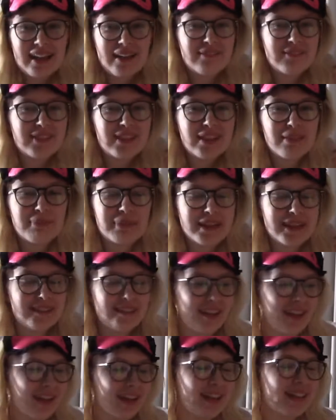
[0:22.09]
comfiest
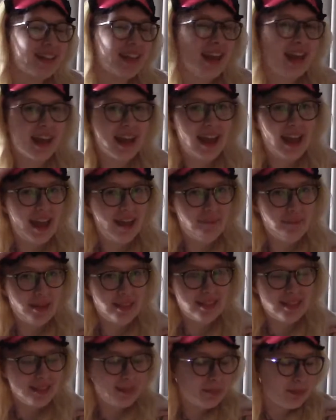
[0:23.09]
PJs and I have my
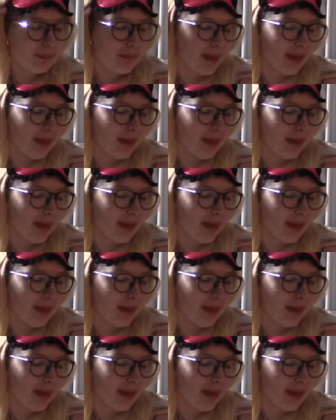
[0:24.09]
sleeping